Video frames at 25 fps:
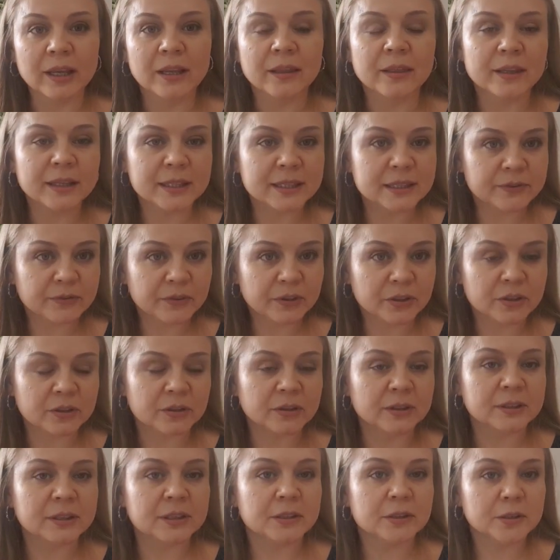this video
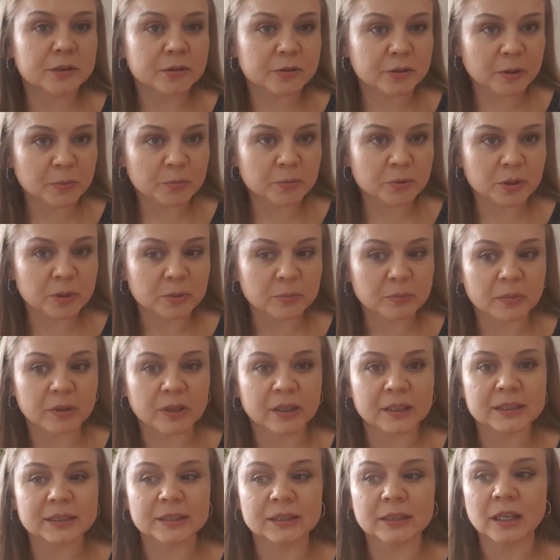in the description
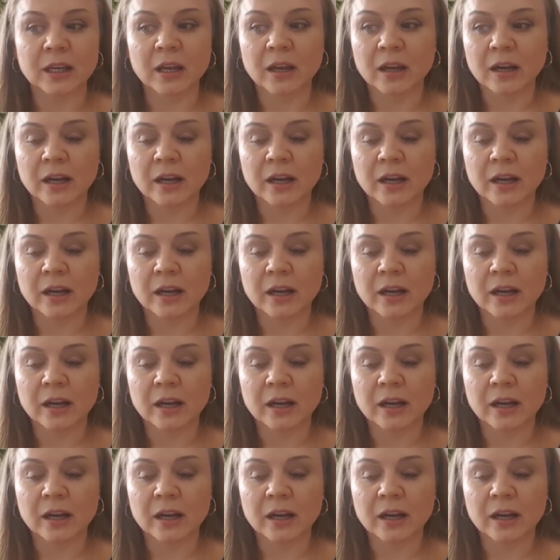box.